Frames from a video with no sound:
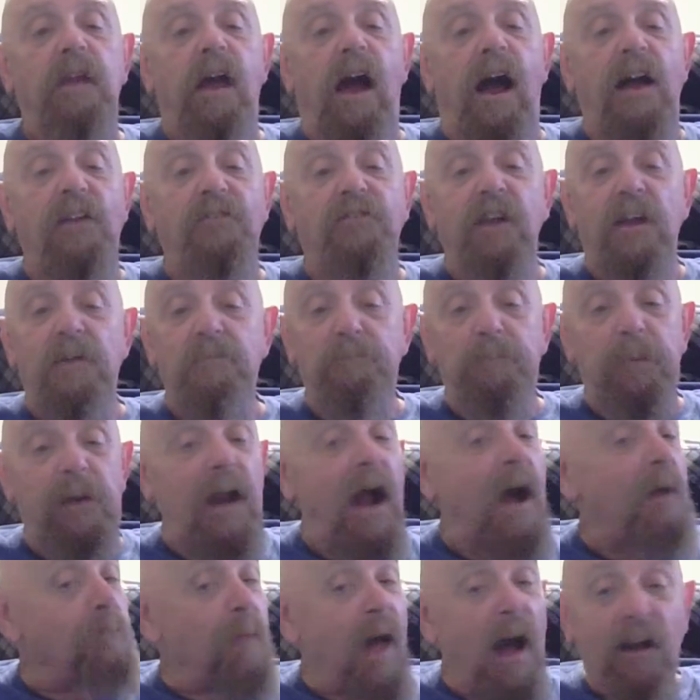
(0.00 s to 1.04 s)
said, "But
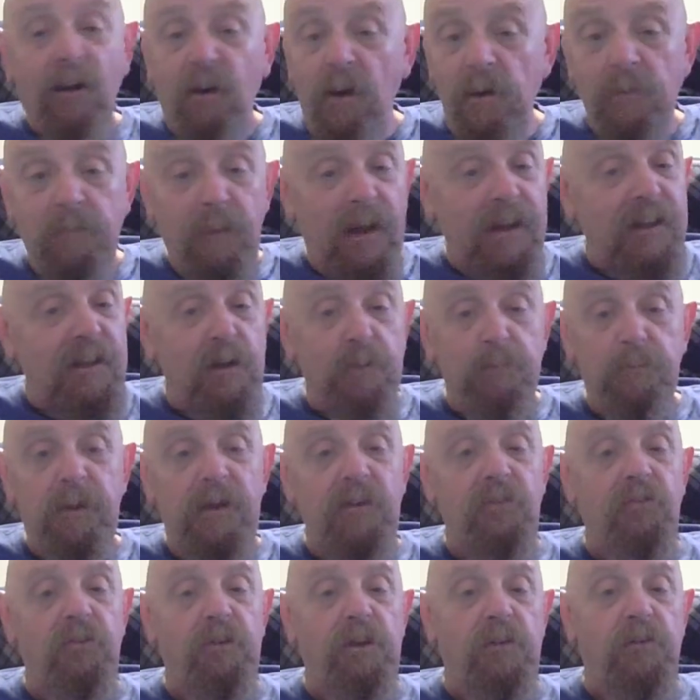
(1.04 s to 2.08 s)
I'm not going to make it a
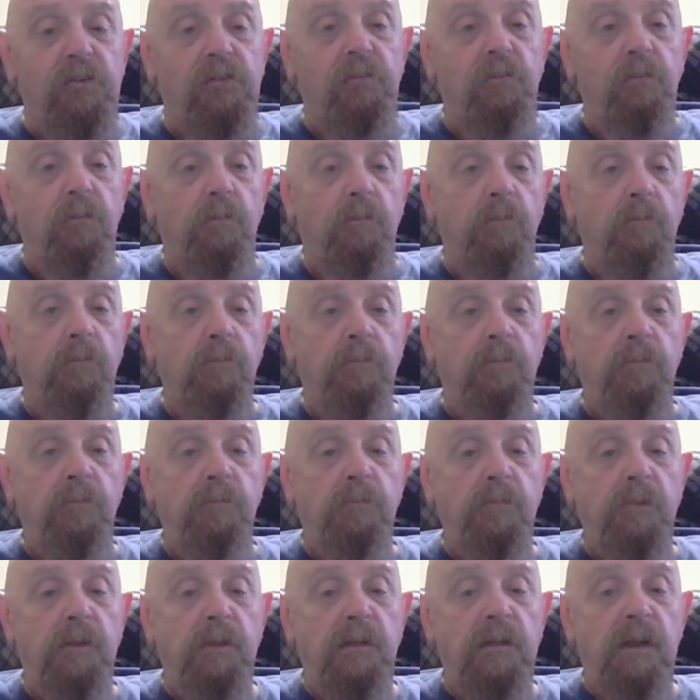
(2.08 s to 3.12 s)
business.
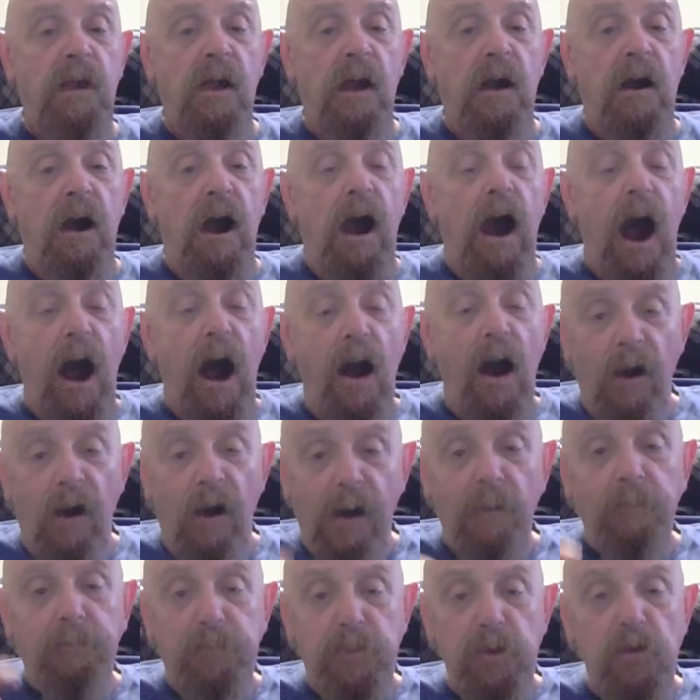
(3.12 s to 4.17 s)
I'll
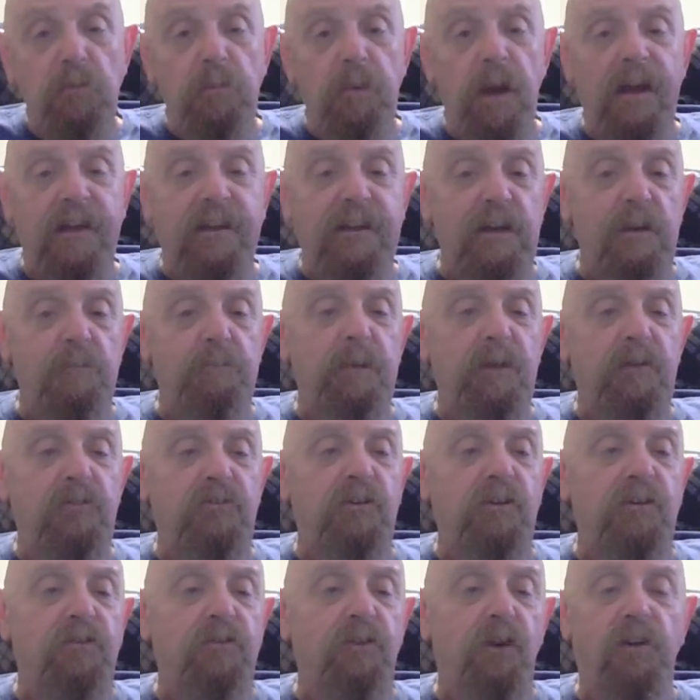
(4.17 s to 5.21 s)
help you make it a
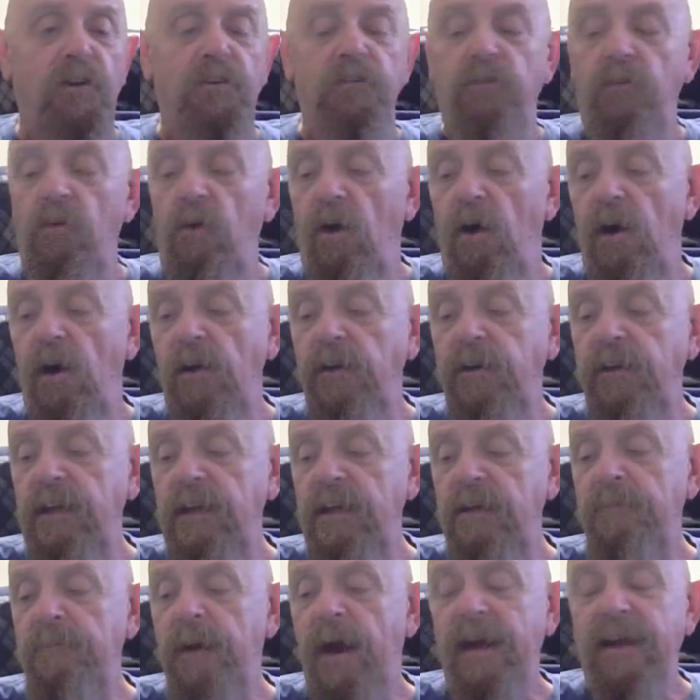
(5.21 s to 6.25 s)
business on
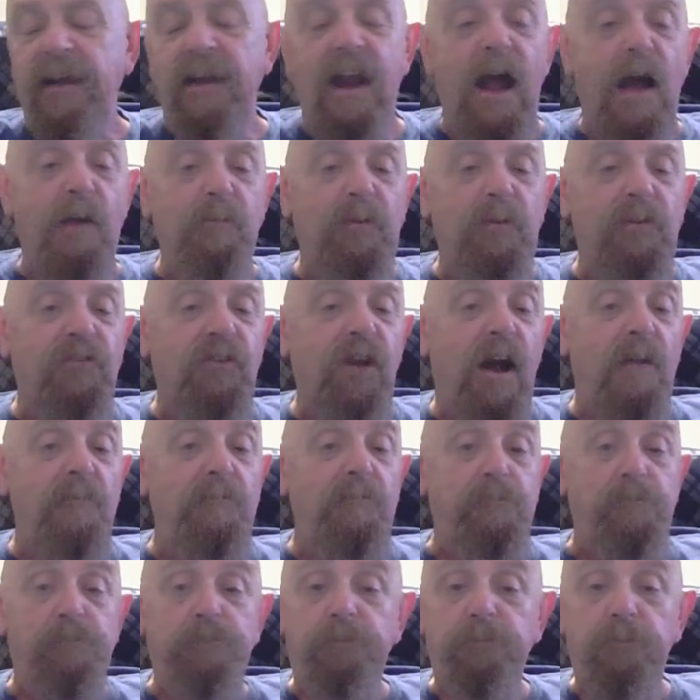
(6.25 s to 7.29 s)
eBay and
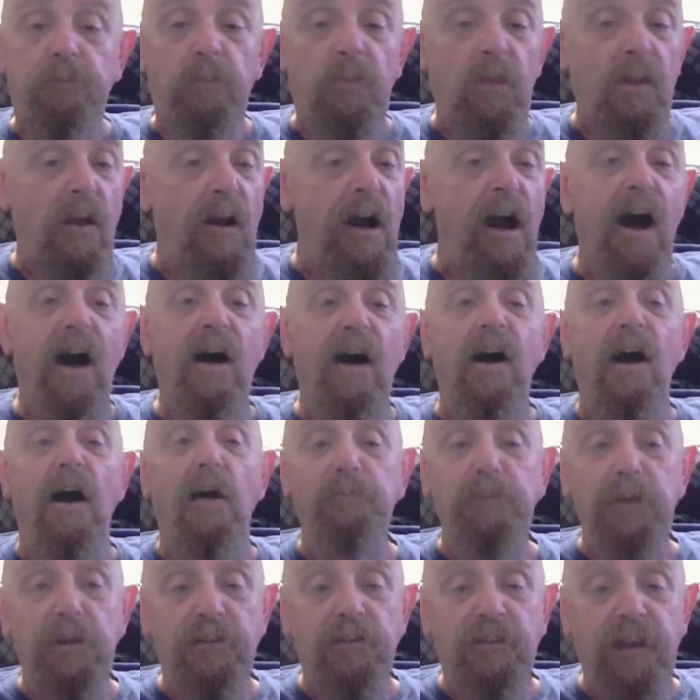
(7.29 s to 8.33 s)
Amazon. I'll
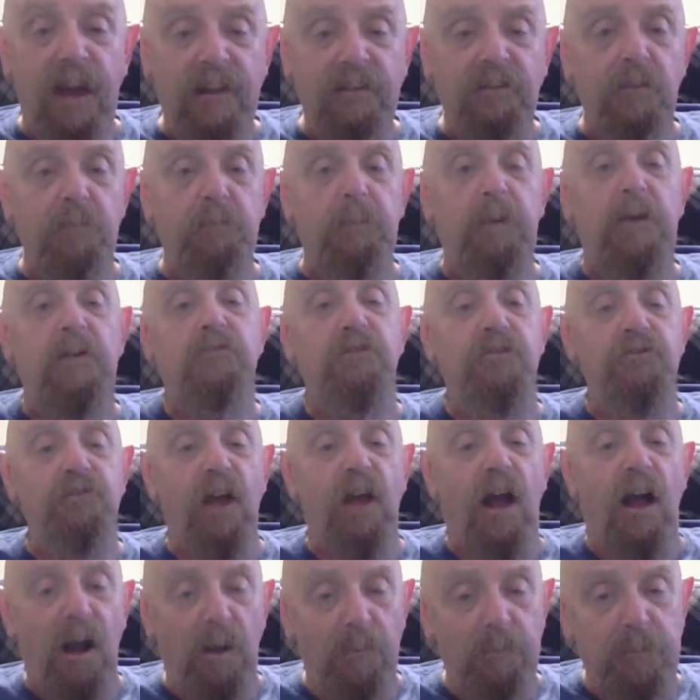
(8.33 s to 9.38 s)
help you take the pictures.
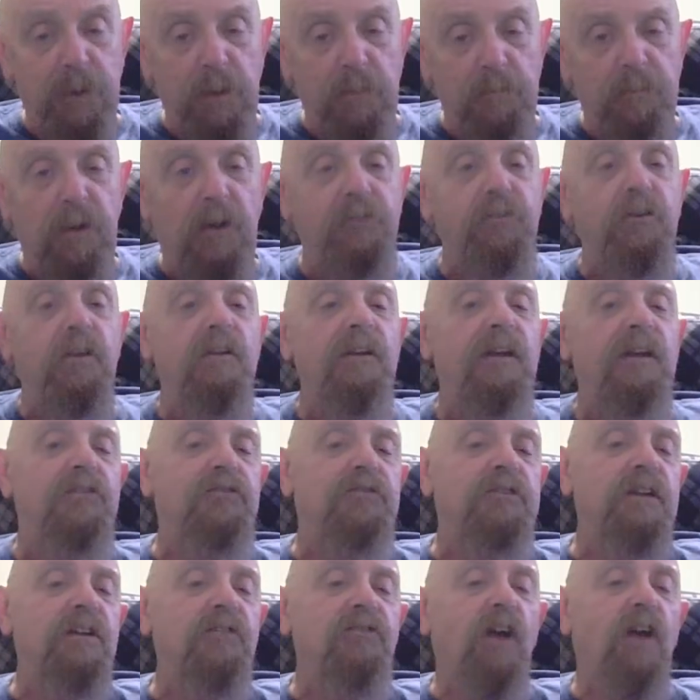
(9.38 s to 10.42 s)
I'll help you build the
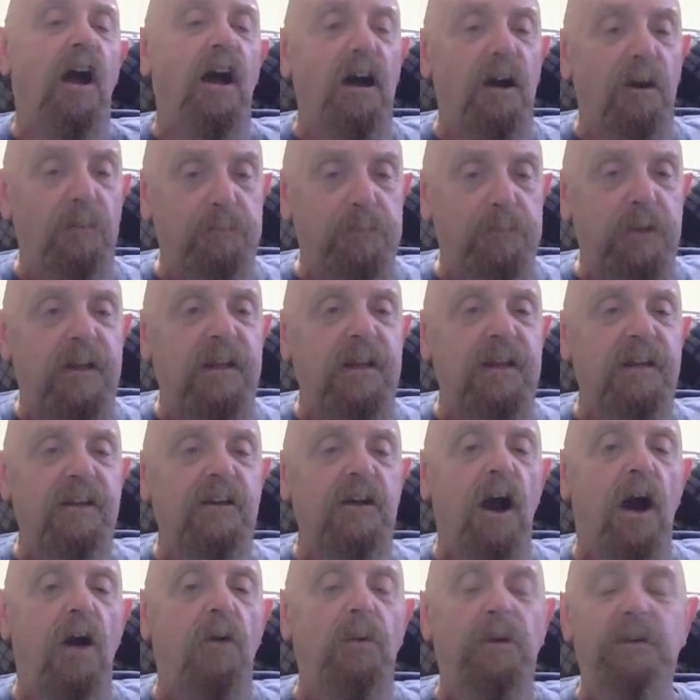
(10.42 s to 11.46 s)
listings. I'll help you get it
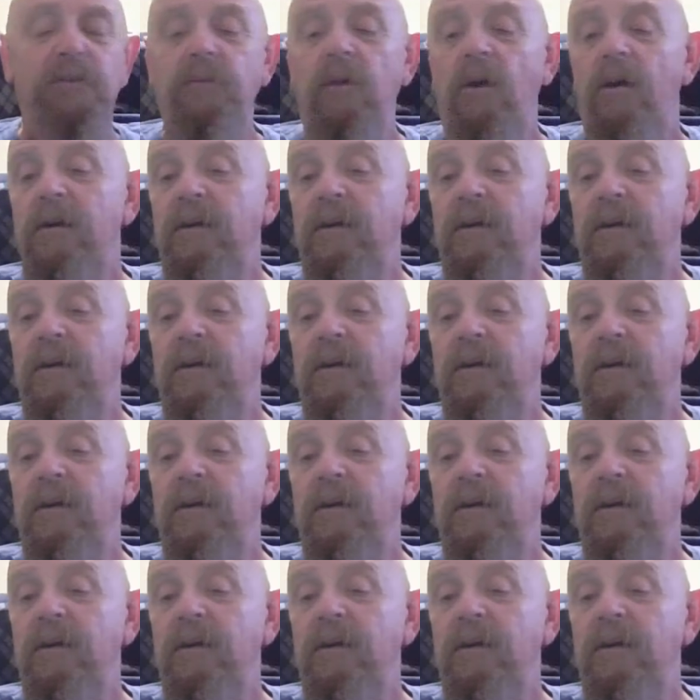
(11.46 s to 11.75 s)
going.